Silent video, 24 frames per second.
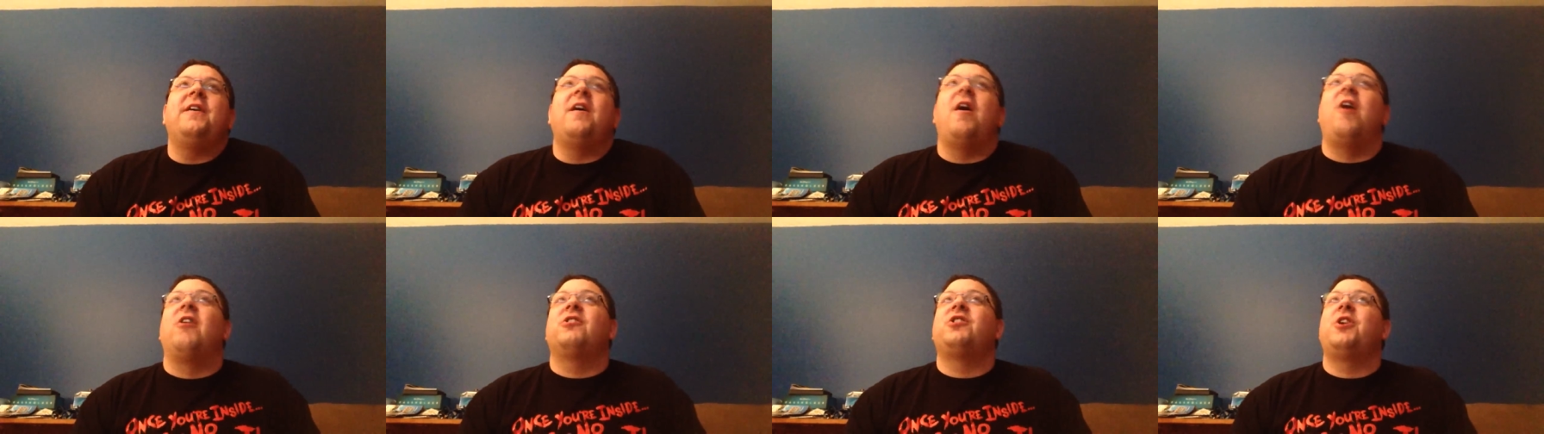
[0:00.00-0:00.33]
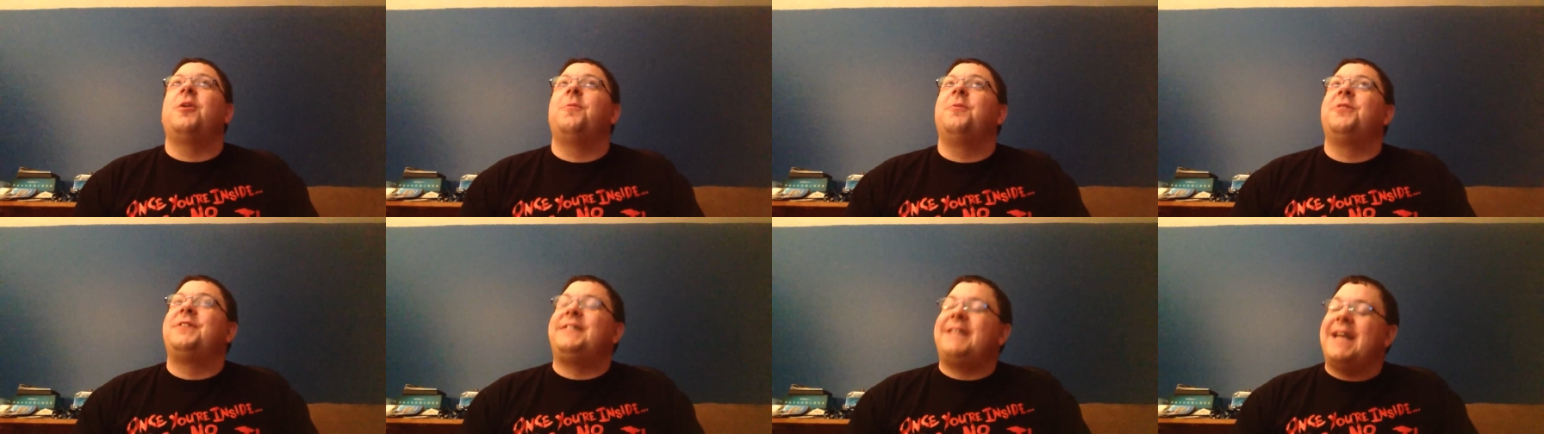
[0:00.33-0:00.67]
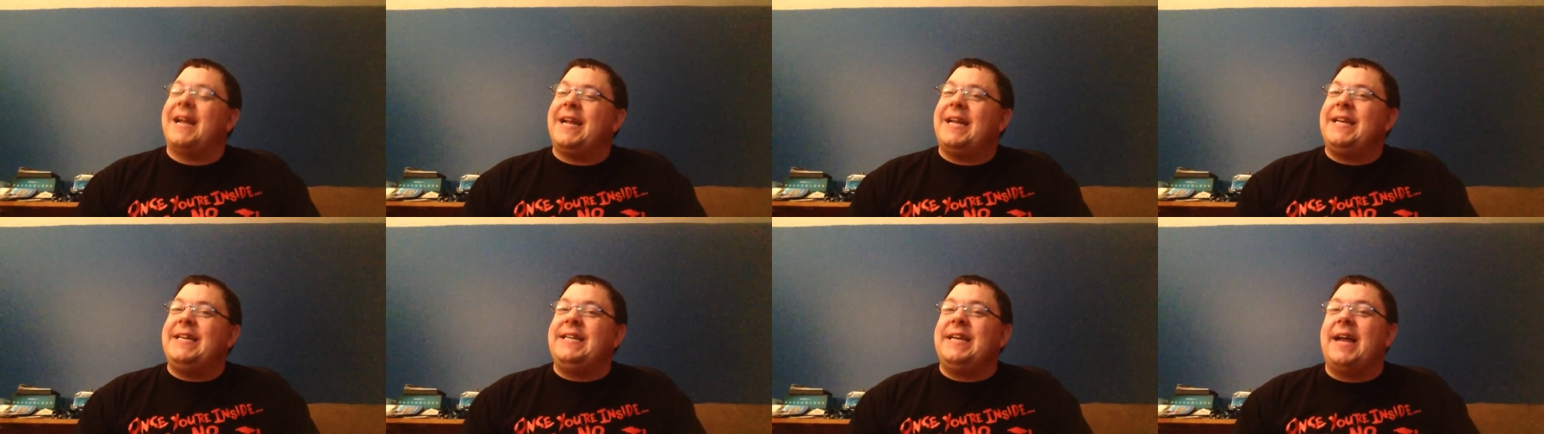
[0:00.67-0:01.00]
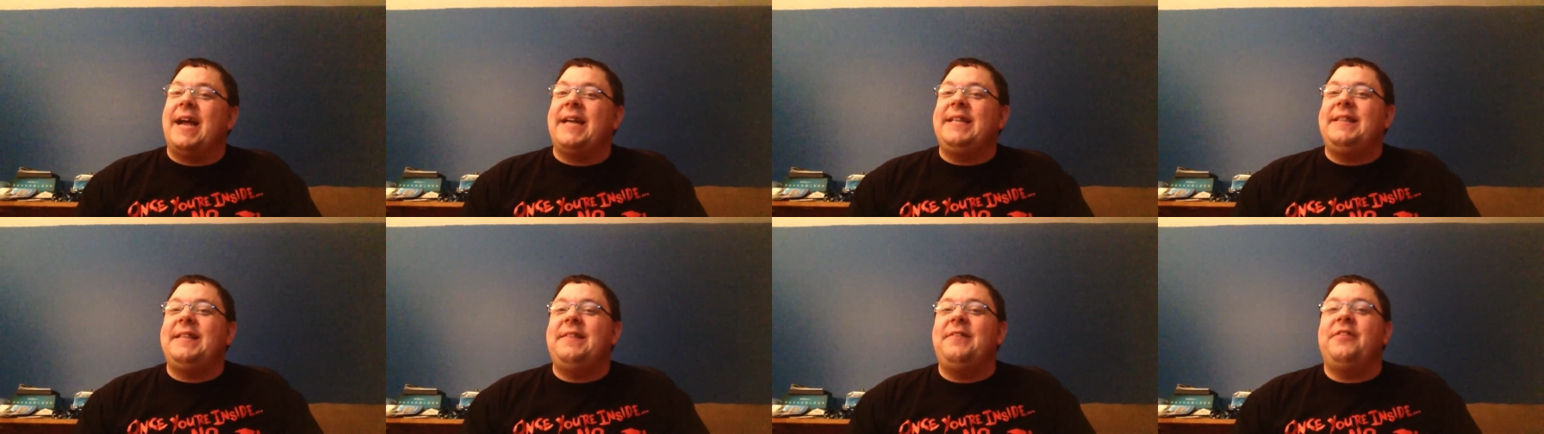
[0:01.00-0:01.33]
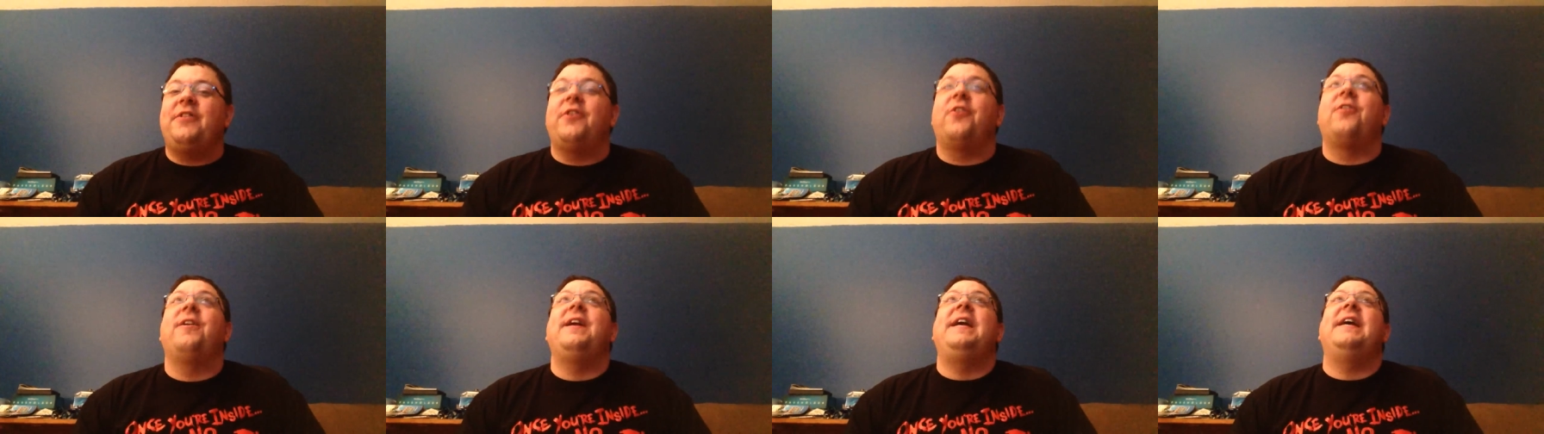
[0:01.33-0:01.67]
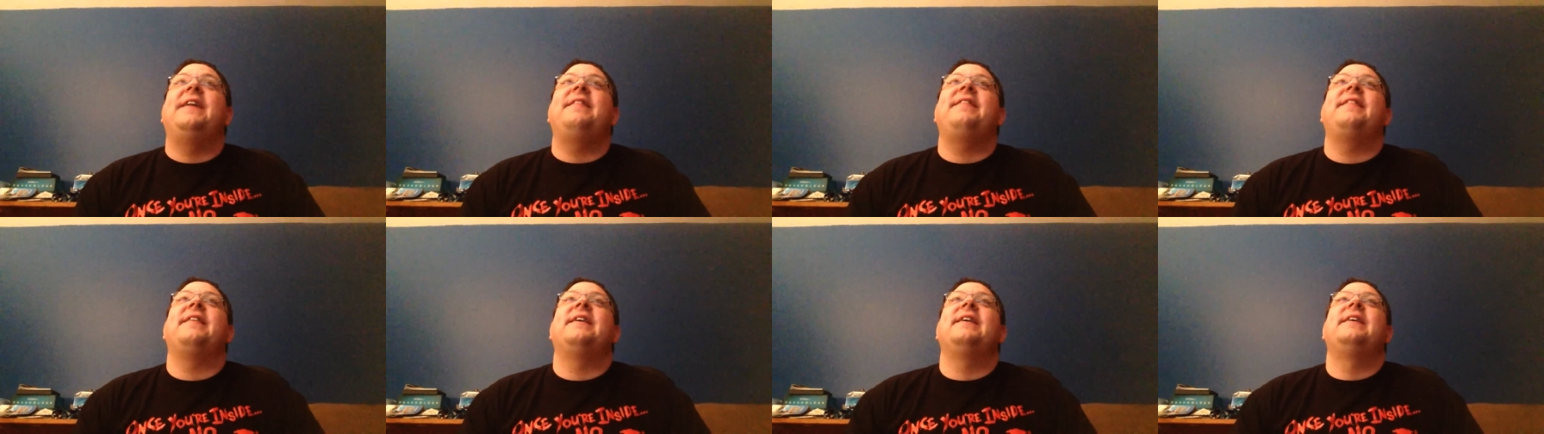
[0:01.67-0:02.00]
October 2nd, 9th, and
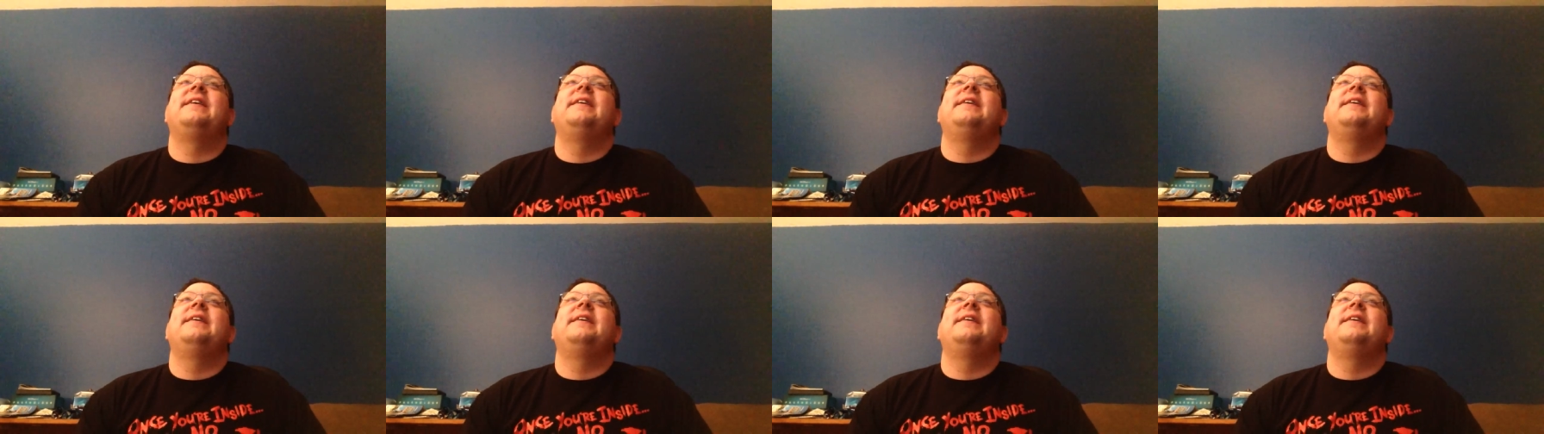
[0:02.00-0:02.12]
30th,